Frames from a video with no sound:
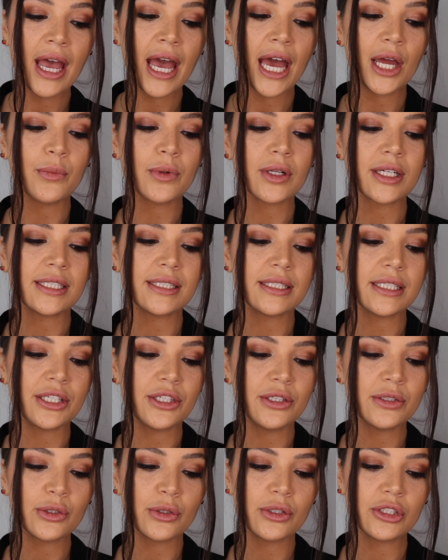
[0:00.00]
and will
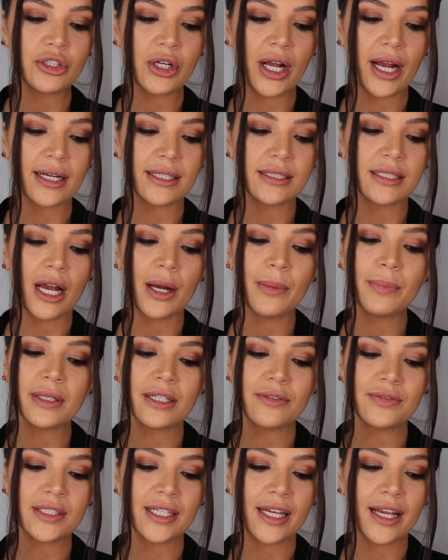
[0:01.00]
continue to attract
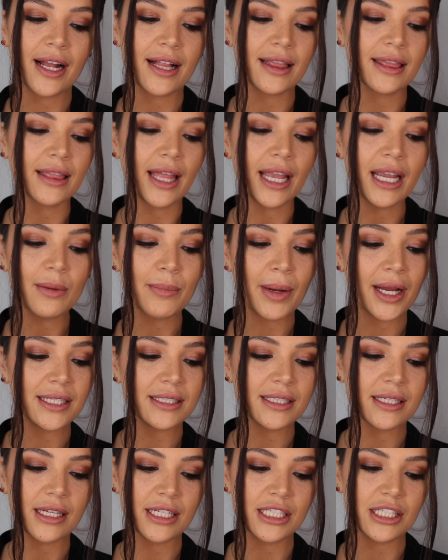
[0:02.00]
uplifting,
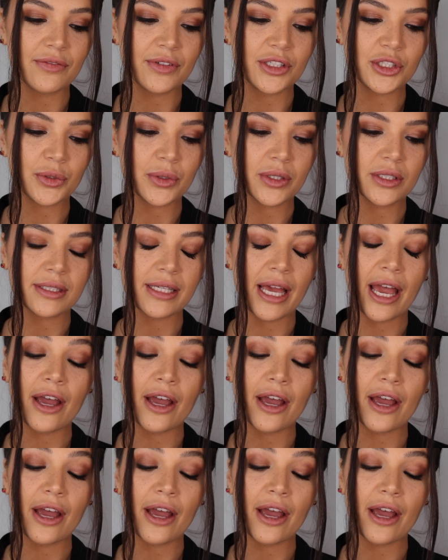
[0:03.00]
like-minded individuals